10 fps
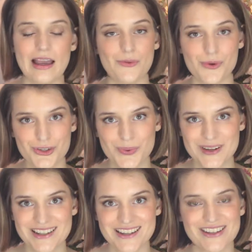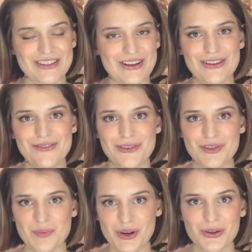I wish we did because all of
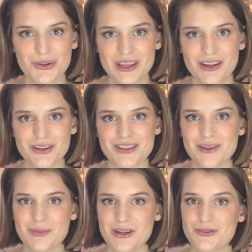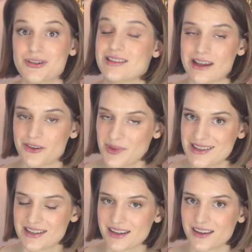those miracle cures on Pinterest sound
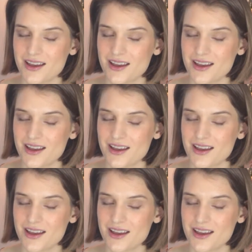amazing,